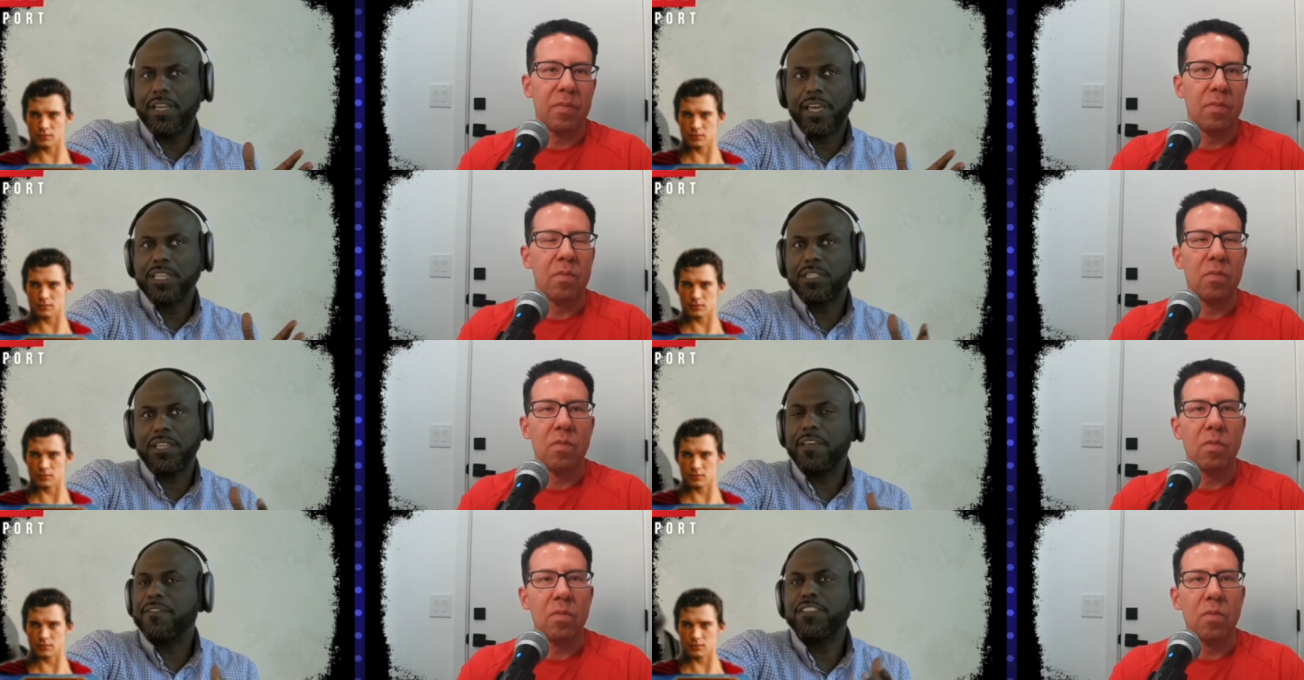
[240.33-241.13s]
Speaker 1: uh,
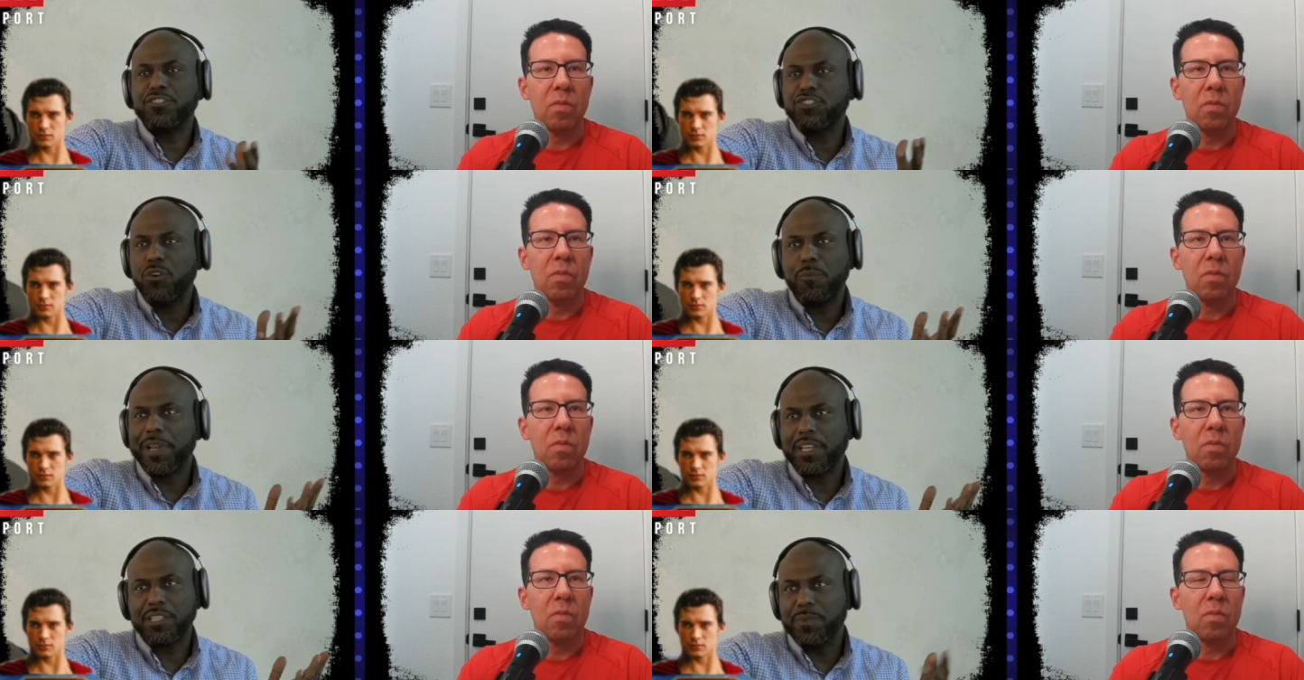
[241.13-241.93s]
the Avengers show
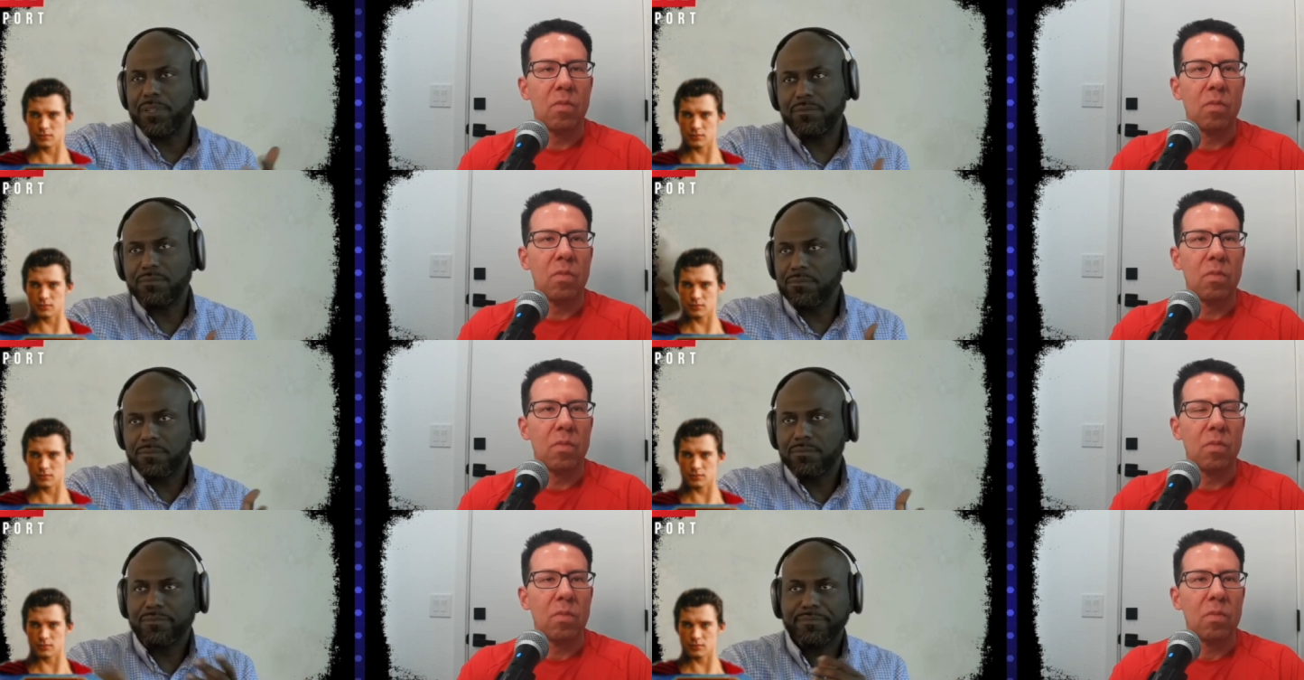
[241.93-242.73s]
up in X
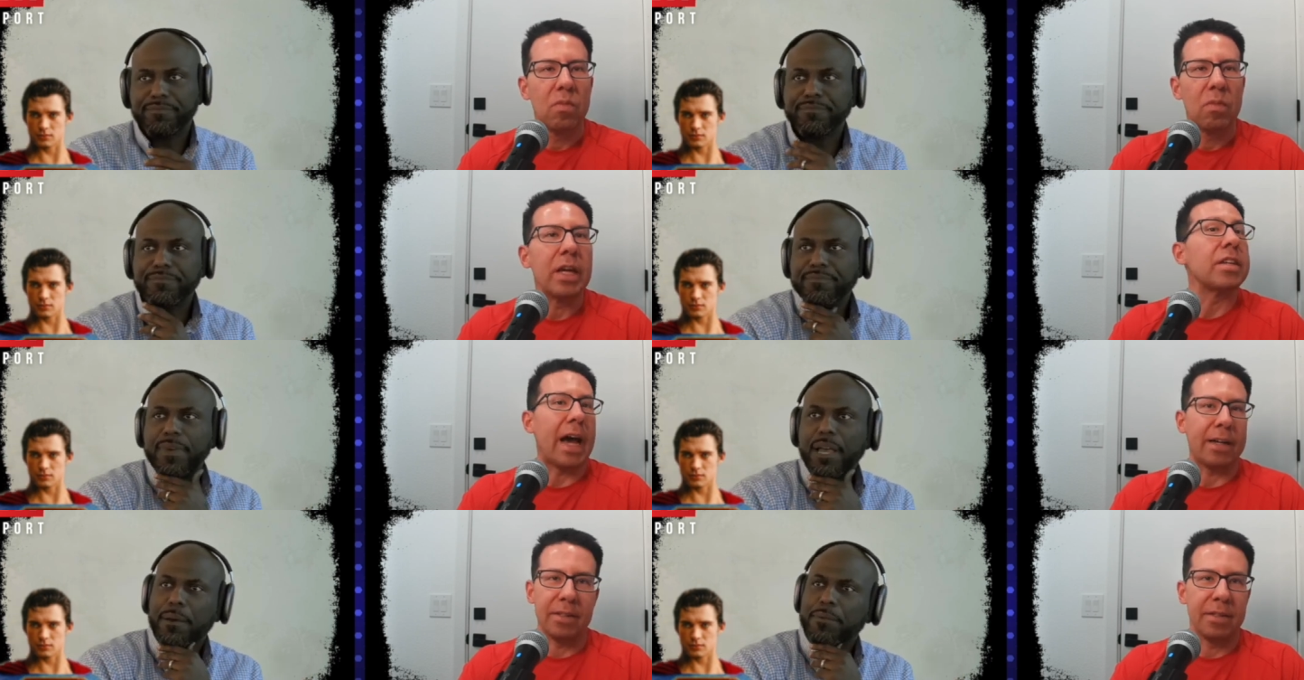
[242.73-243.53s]

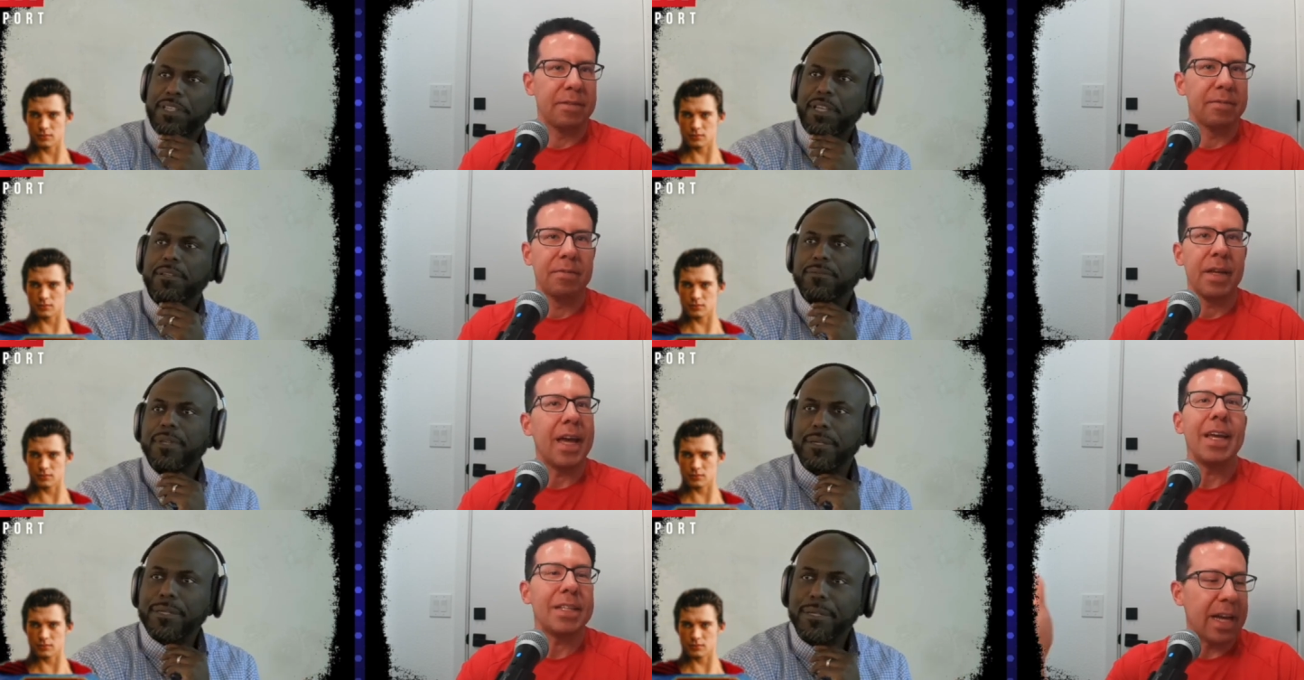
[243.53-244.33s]
Speaker 2: Exactly. I was
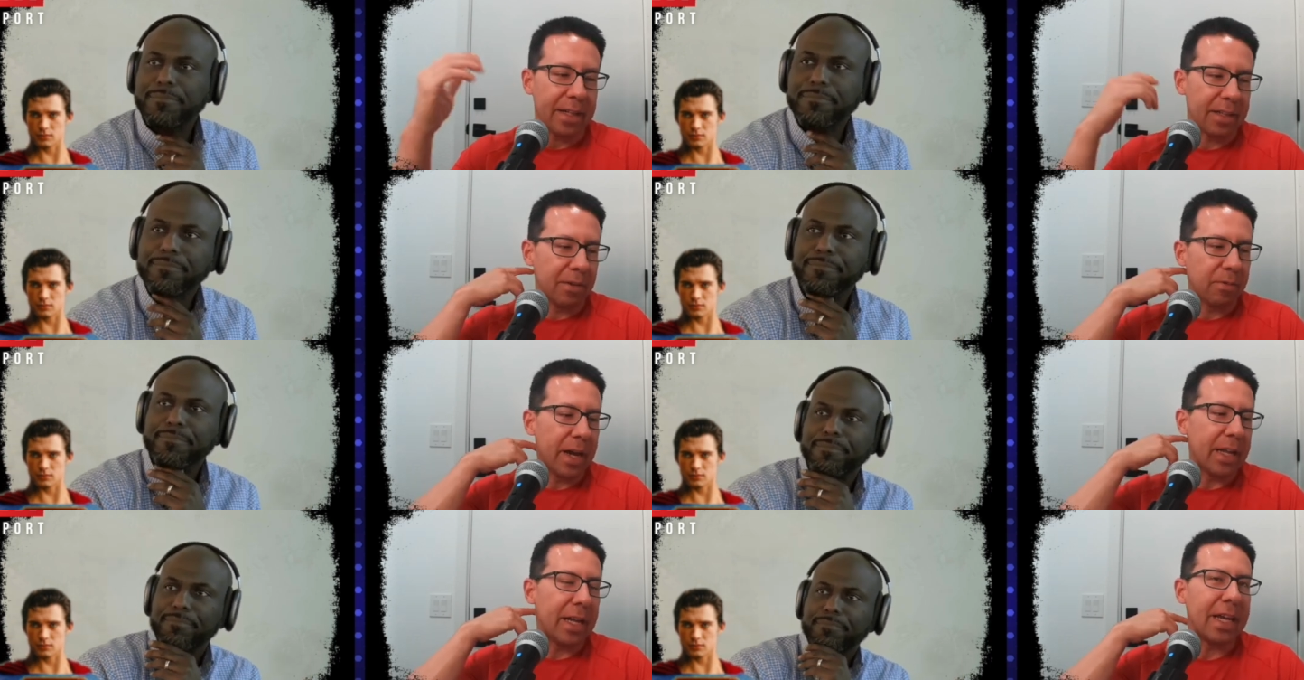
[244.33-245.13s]
yeah. exactly
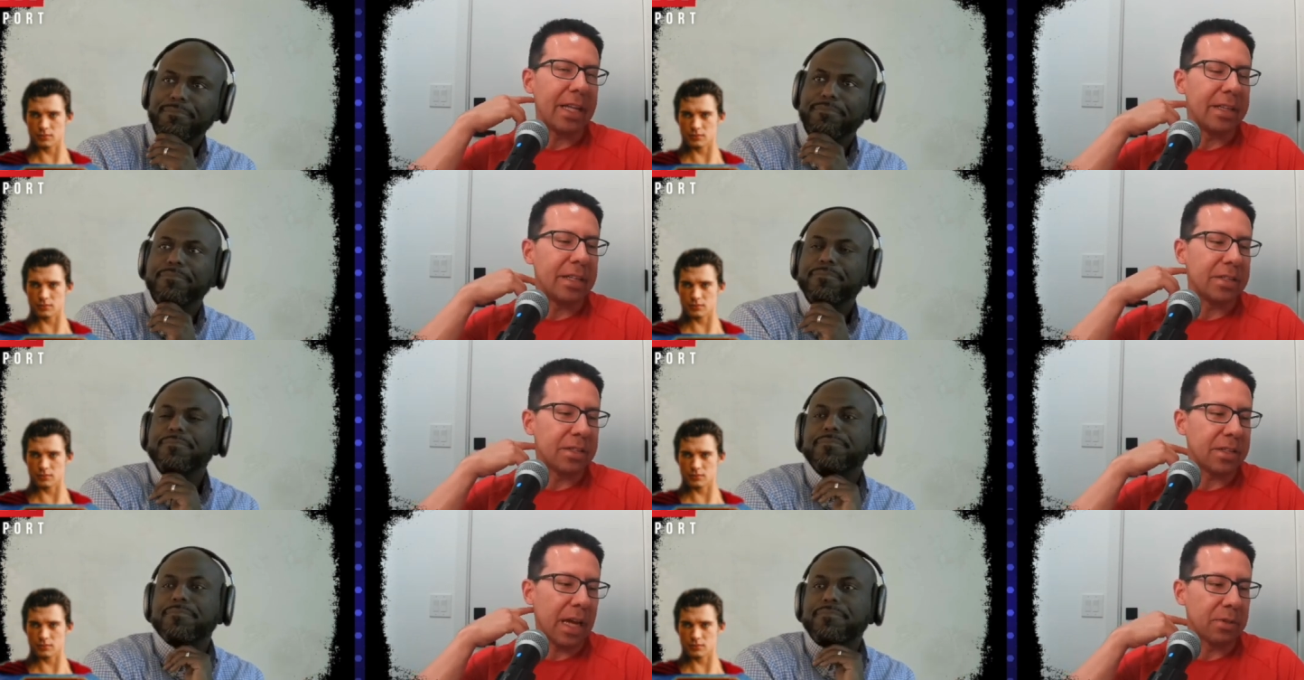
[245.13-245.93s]
right. It, it, this
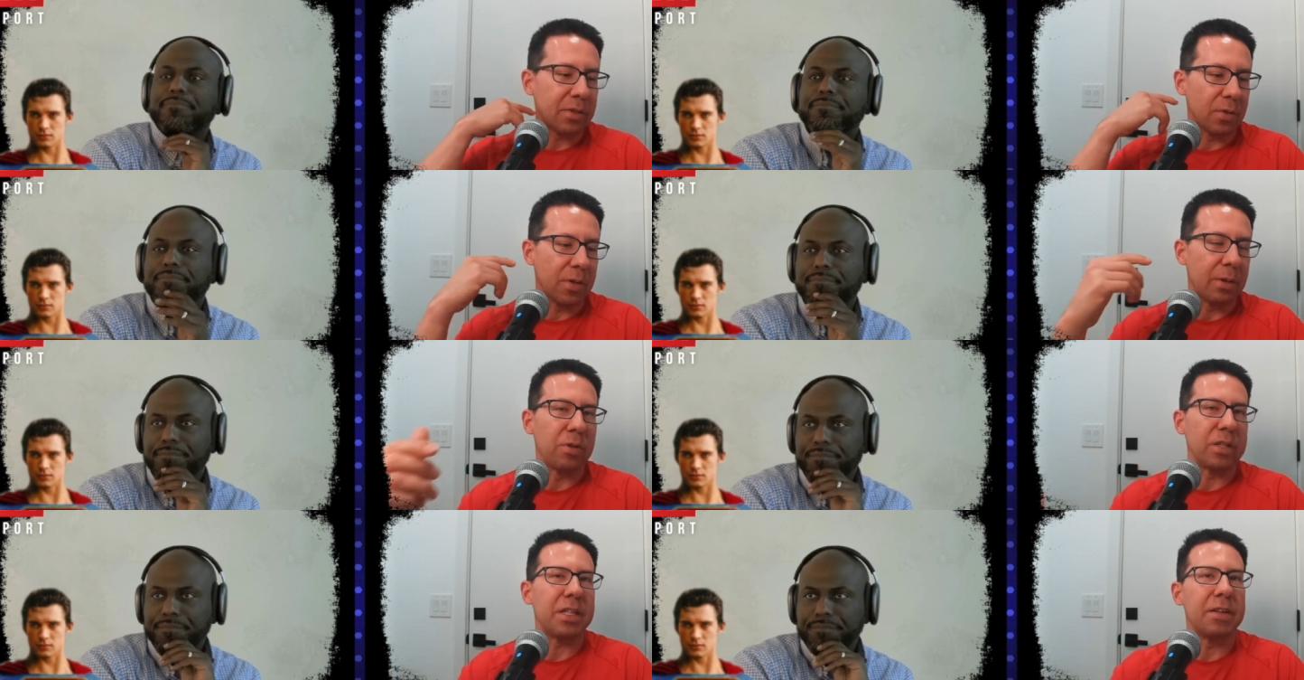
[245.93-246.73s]
is a type of story that
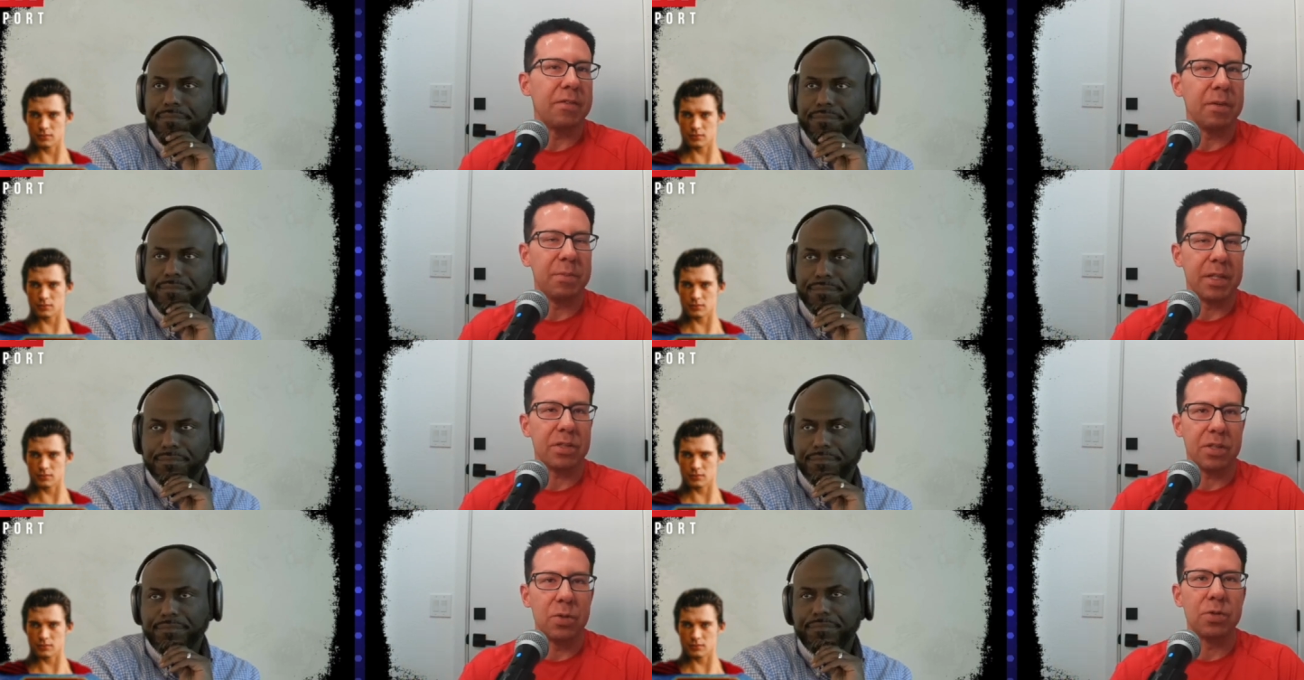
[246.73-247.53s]
would give him the
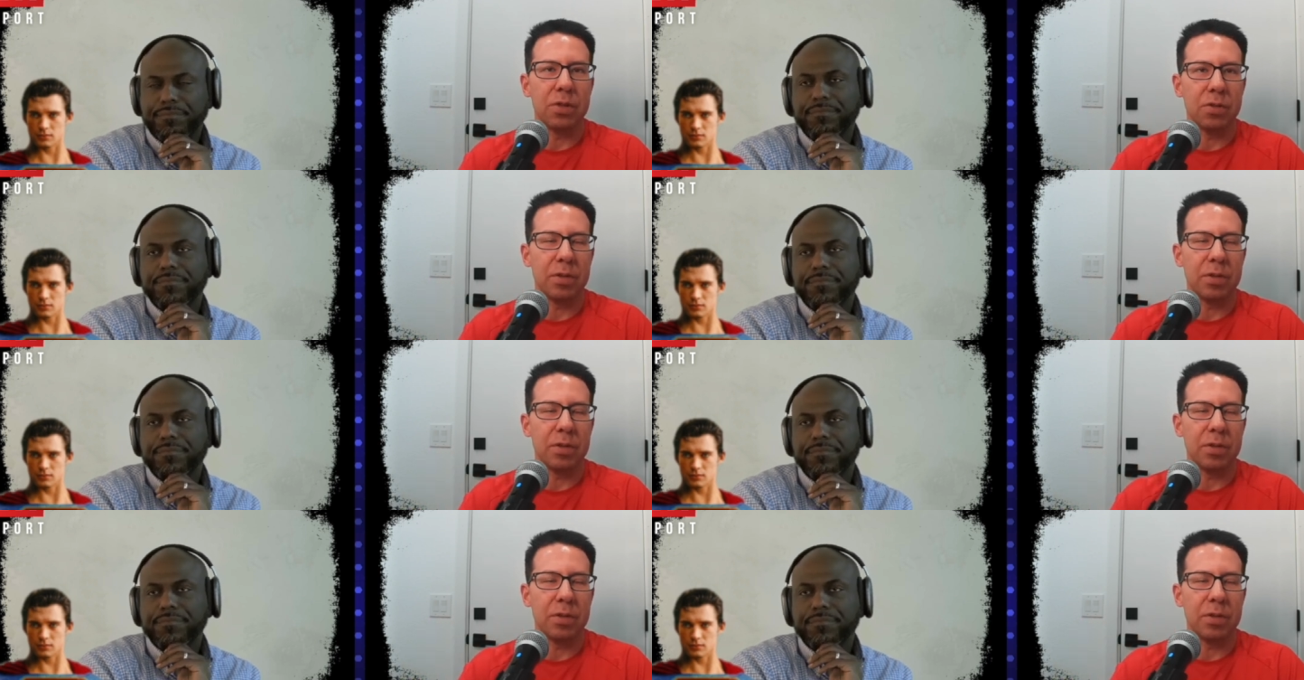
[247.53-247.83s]
excuse to